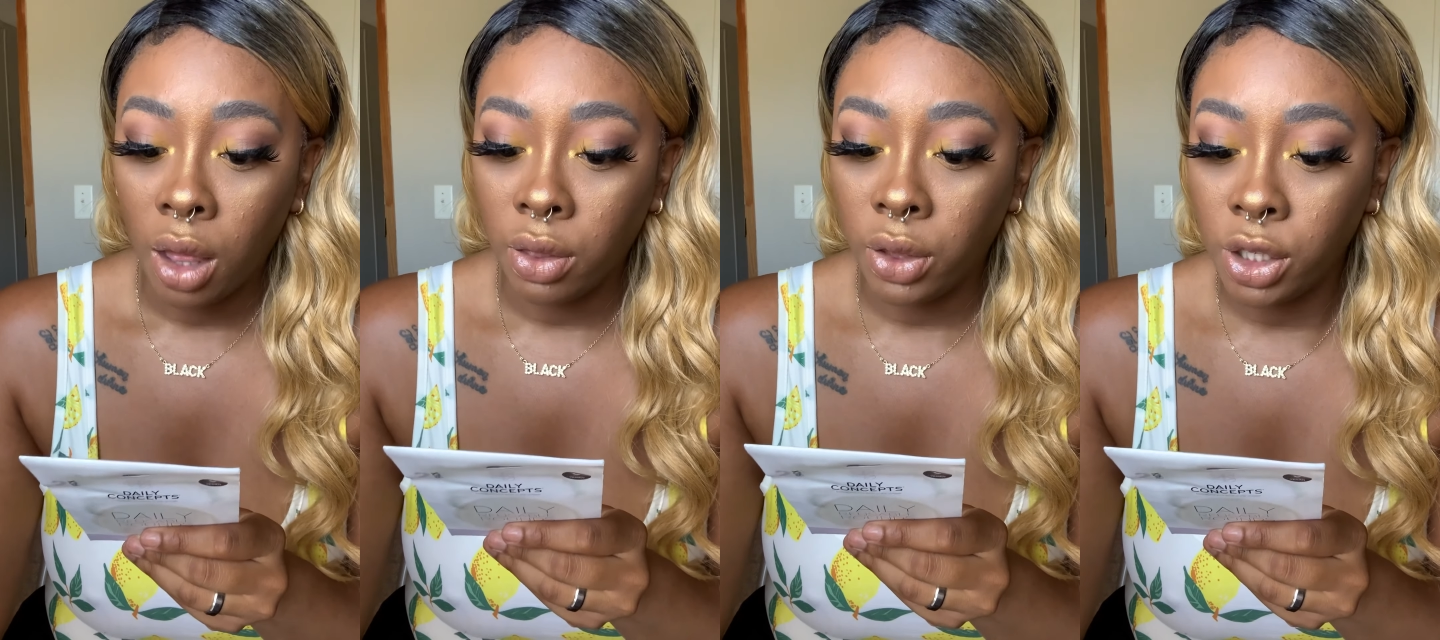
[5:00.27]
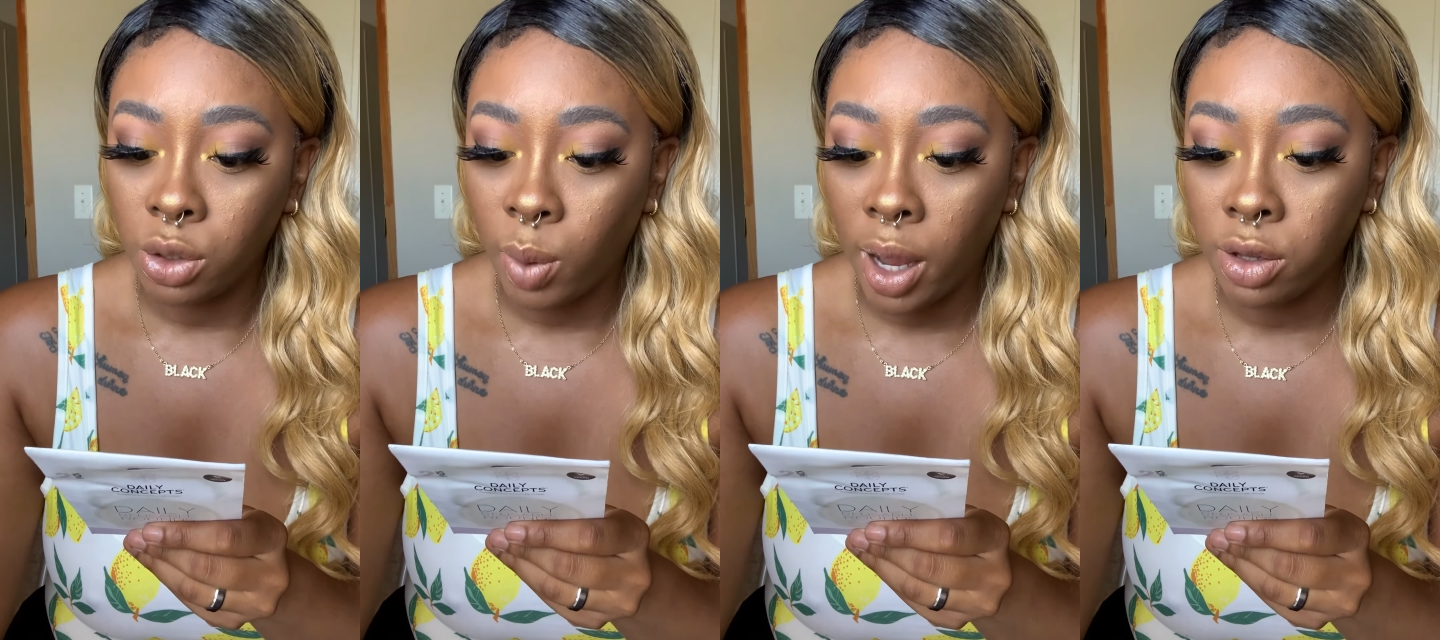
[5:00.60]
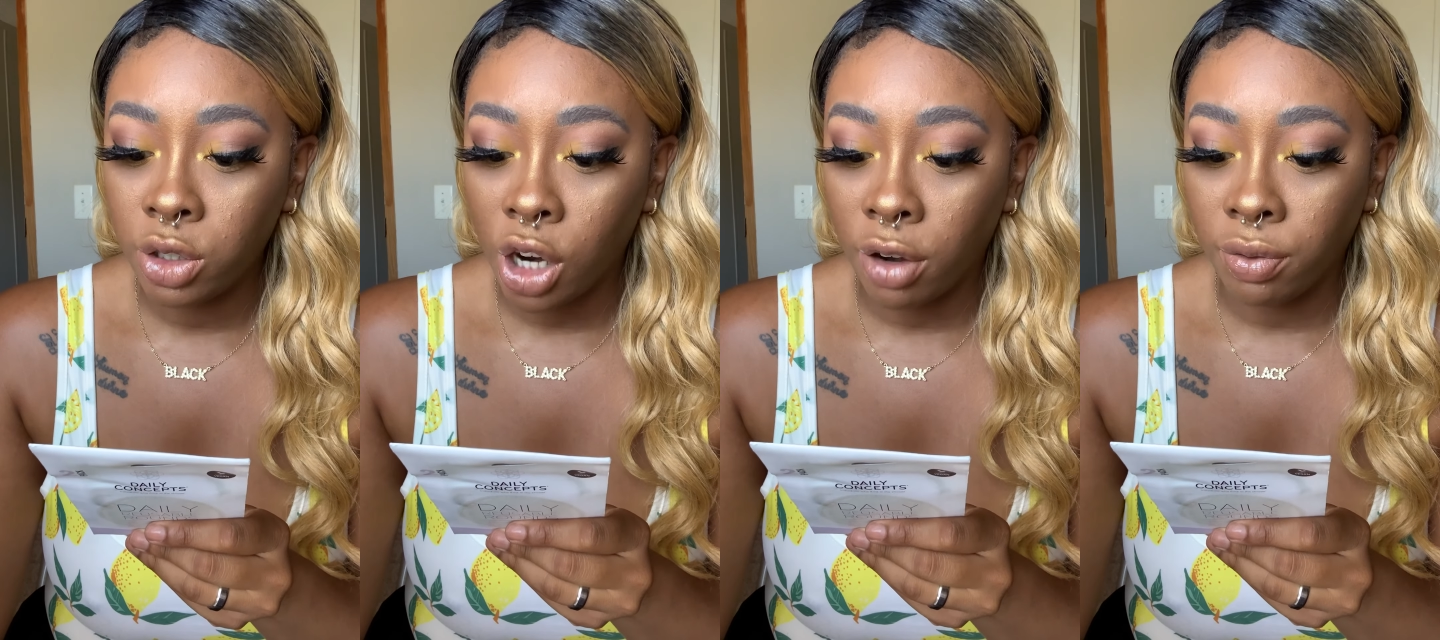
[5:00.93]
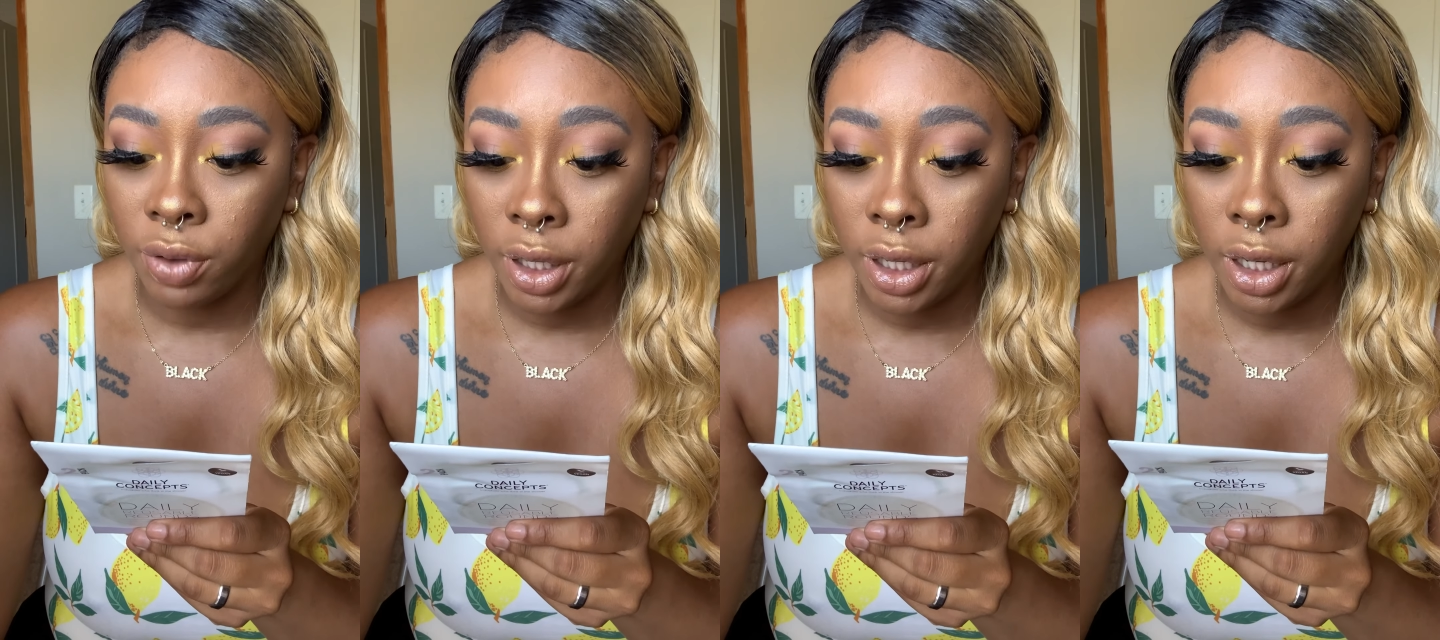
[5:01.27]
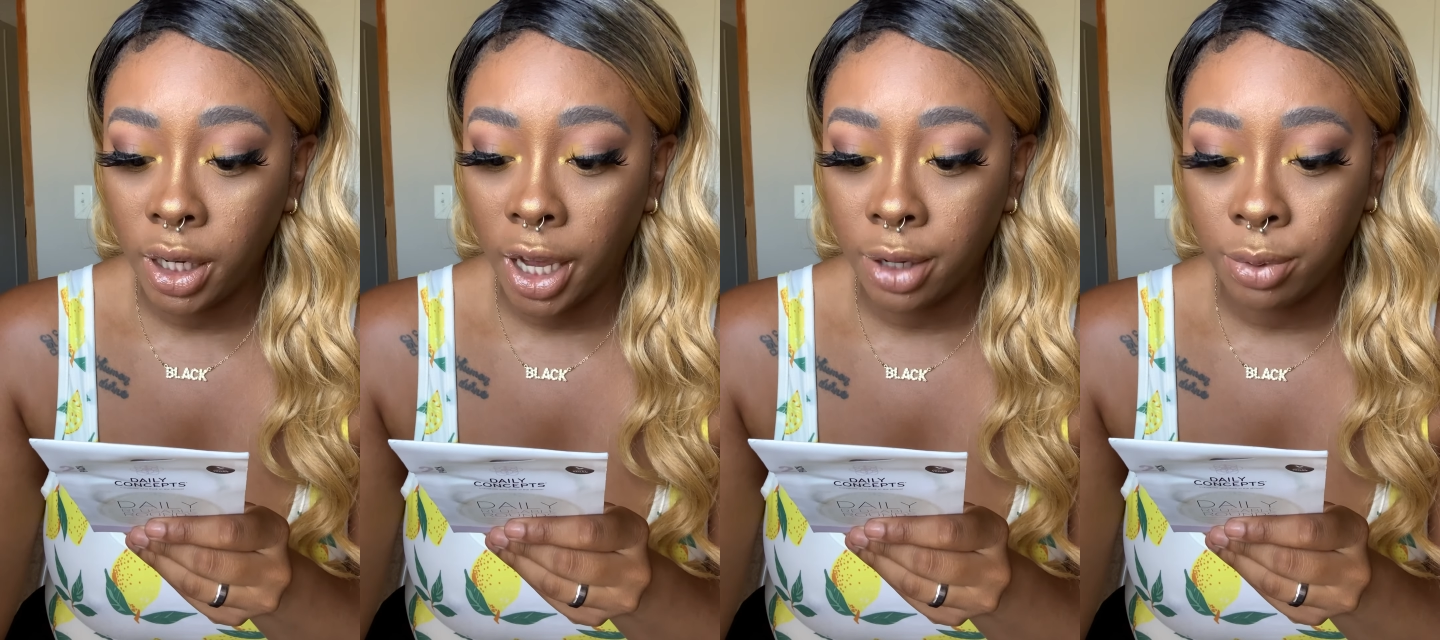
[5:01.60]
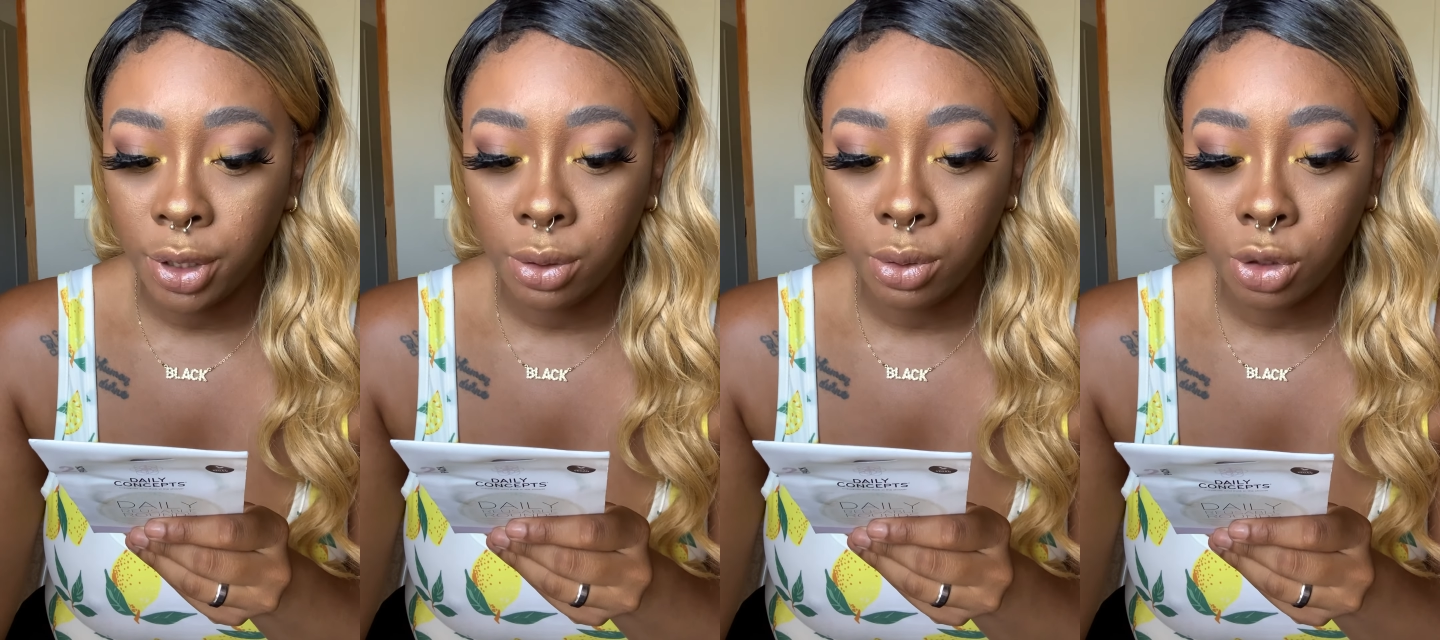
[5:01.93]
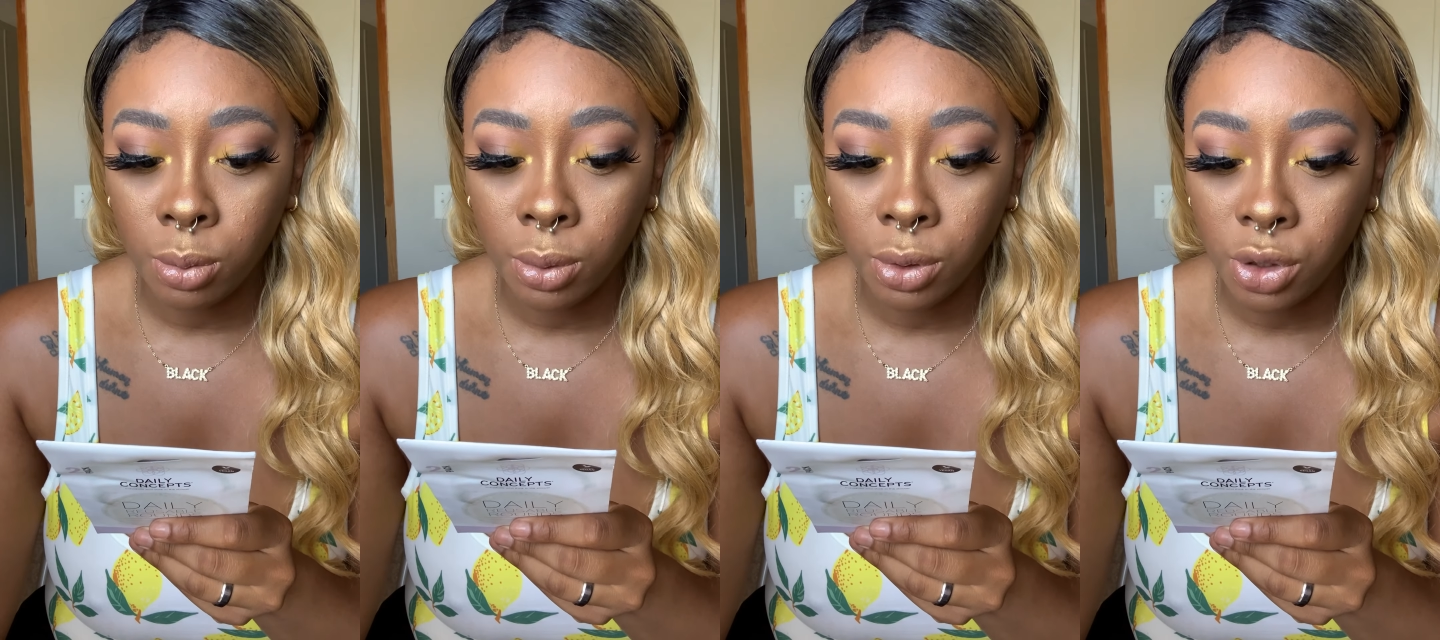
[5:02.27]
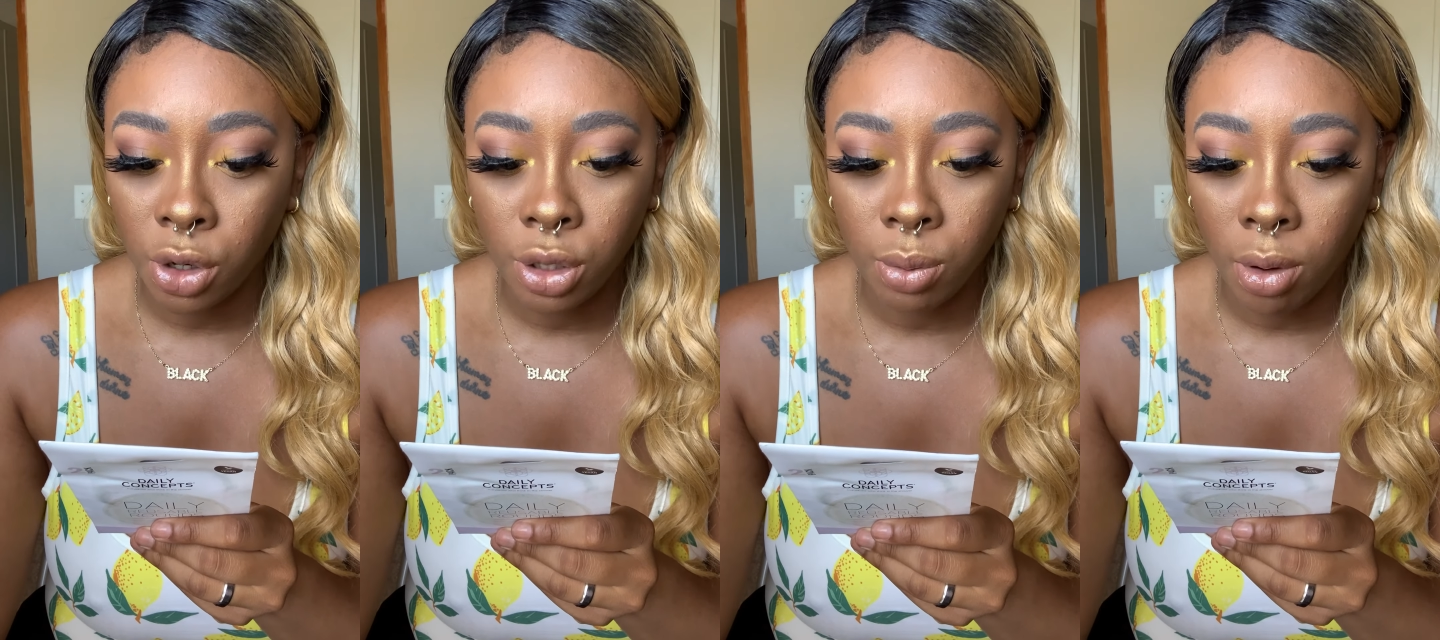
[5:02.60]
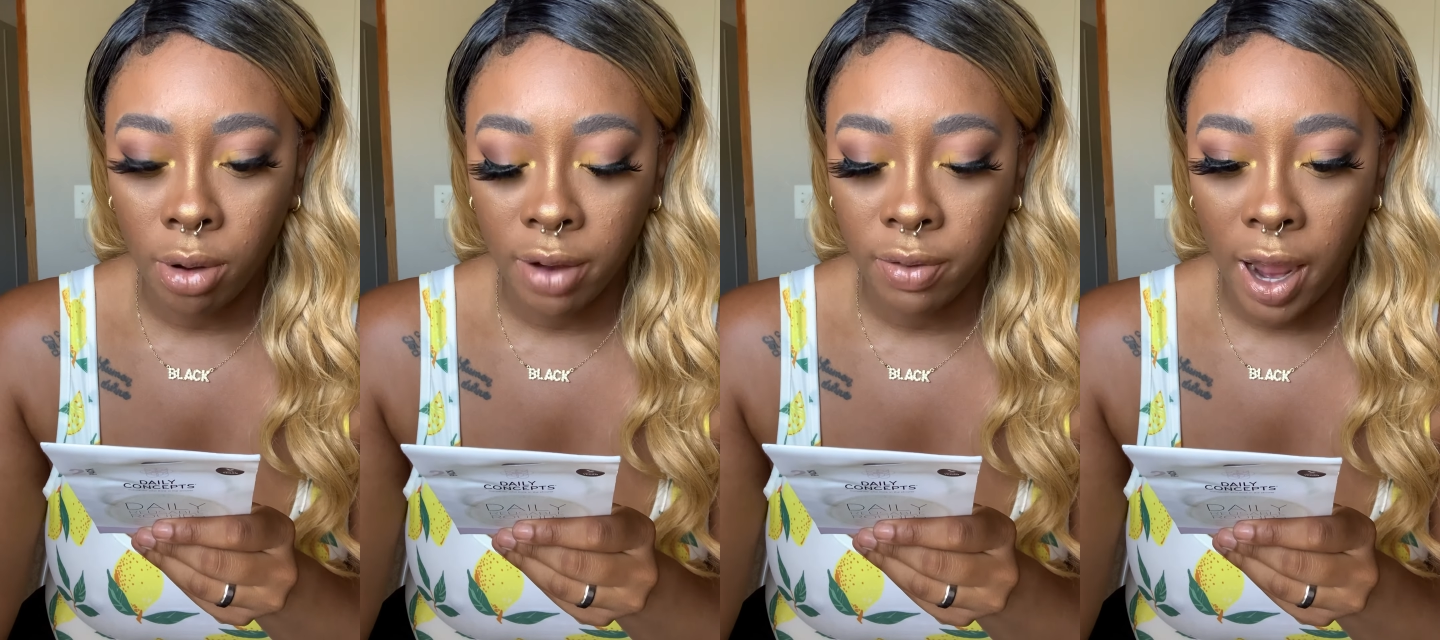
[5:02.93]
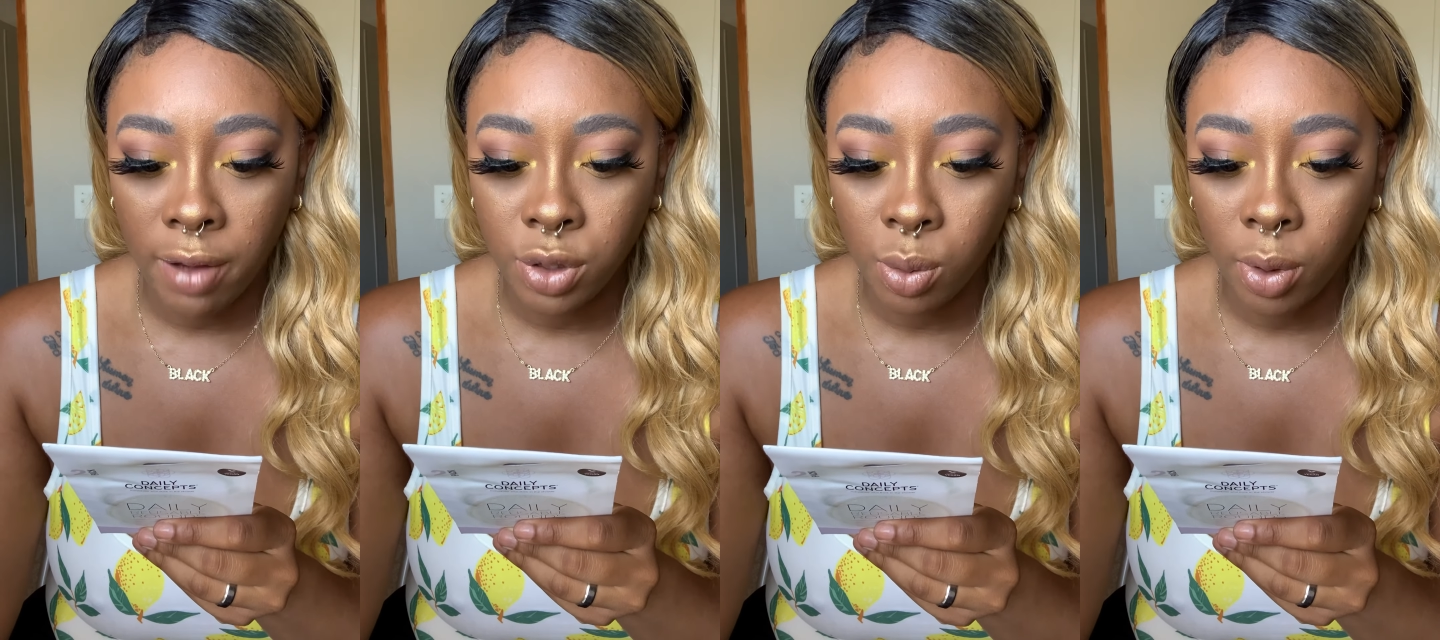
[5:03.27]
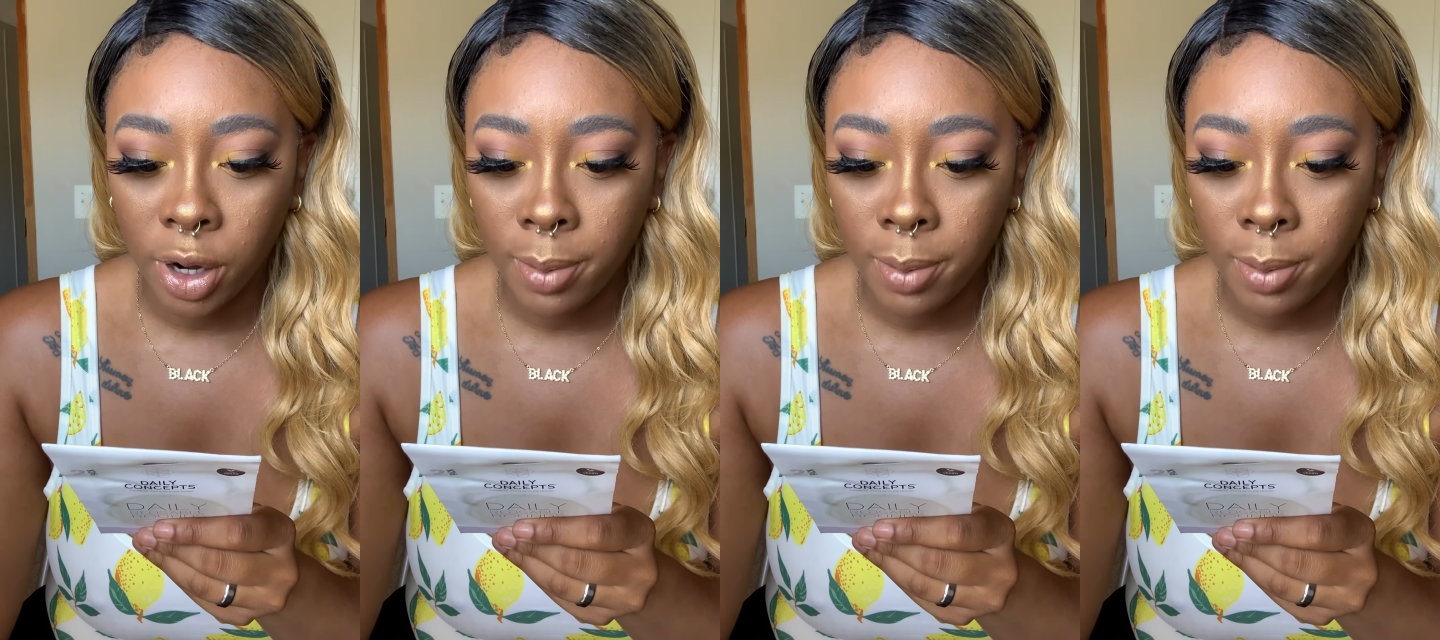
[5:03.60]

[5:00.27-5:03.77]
These rounds are vegan and reusable, so you won't ever have to worry